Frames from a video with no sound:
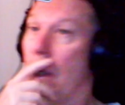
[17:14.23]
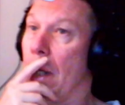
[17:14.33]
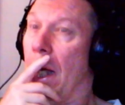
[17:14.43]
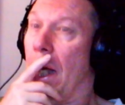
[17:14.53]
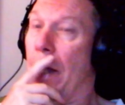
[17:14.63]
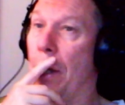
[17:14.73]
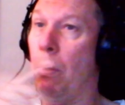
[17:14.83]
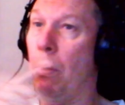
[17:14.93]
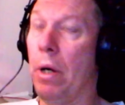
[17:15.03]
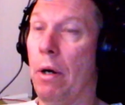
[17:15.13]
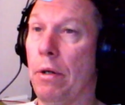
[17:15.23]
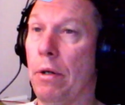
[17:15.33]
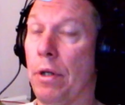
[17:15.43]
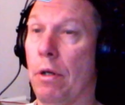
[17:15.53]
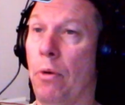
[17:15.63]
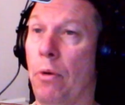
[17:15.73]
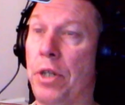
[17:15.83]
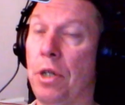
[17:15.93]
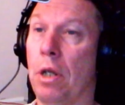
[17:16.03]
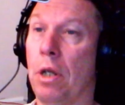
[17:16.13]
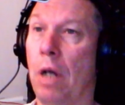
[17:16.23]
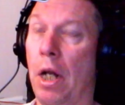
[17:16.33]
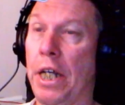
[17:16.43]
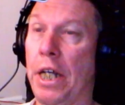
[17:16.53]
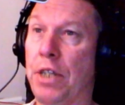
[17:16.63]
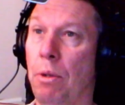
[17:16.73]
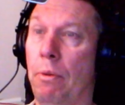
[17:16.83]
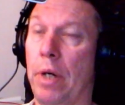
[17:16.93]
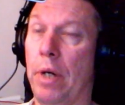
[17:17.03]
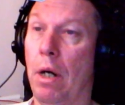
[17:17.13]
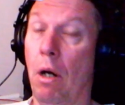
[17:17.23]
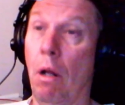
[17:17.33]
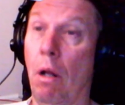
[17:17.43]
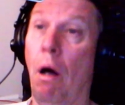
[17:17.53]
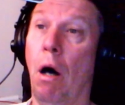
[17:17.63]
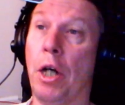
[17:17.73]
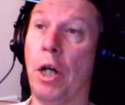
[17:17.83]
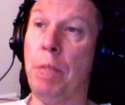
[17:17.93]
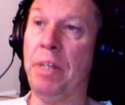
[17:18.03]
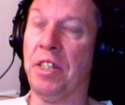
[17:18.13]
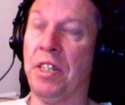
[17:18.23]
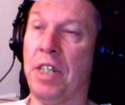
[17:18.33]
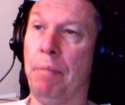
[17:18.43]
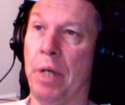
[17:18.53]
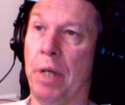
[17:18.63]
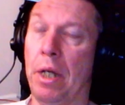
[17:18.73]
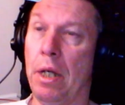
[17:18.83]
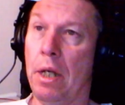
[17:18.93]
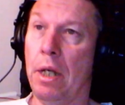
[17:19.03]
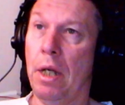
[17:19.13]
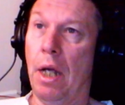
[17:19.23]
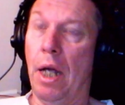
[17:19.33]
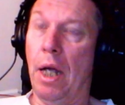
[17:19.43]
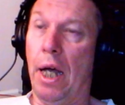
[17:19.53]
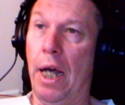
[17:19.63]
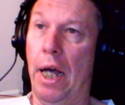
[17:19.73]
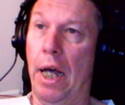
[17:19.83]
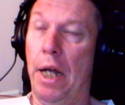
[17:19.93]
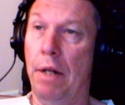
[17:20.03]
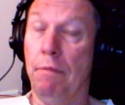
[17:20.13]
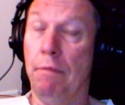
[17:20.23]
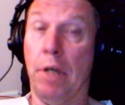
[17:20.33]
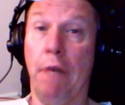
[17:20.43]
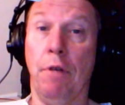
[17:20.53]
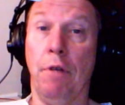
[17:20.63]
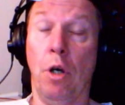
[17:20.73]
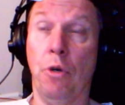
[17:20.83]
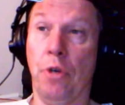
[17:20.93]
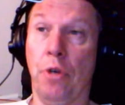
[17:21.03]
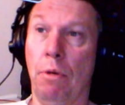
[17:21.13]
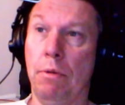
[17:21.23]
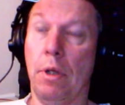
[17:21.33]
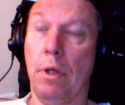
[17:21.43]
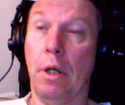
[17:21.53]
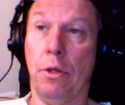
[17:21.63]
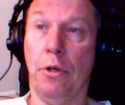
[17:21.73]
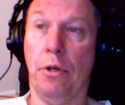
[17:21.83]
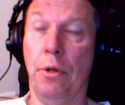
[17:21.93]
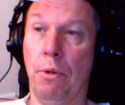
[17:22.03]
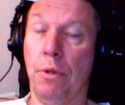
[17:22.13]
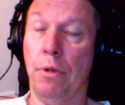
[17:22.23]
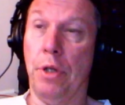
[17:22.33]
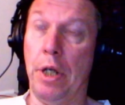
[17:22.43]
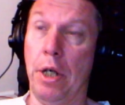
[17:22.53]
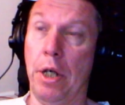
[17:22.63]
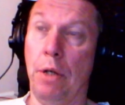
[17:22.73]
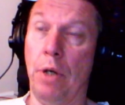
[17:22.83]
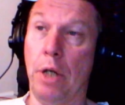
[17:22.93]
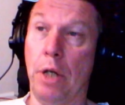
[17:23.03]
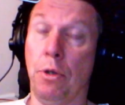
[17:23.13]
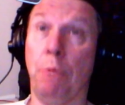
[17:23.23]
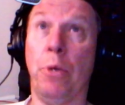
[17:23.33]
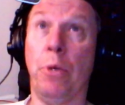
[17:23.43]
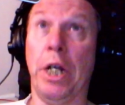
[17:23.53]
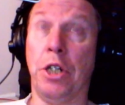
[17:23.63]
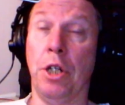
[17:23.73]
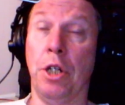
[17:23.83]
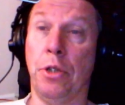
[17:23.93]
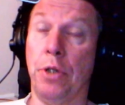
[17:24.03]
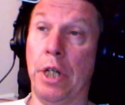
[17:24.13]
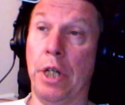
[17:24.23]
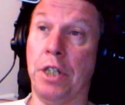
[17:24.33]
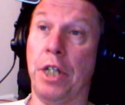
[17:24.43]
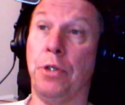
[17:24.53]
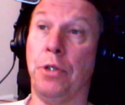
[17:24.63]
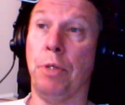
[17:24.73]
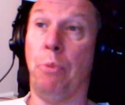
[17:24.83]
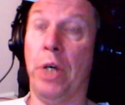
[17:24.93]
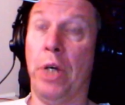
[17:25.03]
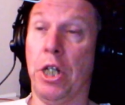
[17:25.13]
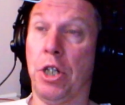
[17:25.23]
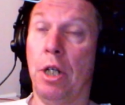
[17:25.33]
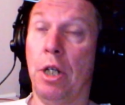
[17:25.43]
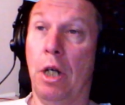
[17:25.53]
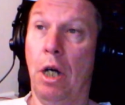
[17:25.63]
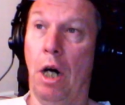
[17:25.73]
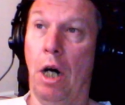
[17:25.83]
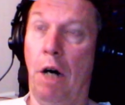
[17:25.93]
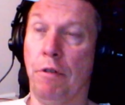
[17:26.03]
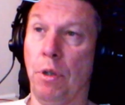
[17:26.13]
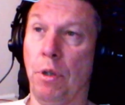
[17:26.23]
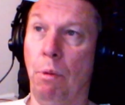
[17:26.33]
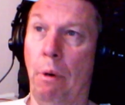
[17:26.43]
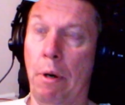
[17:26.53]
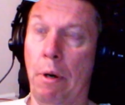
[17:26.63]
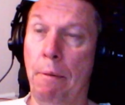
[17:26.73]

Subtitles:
And the original colonies were along the Mississippi and given also to the British, not the United States, to the British after the war.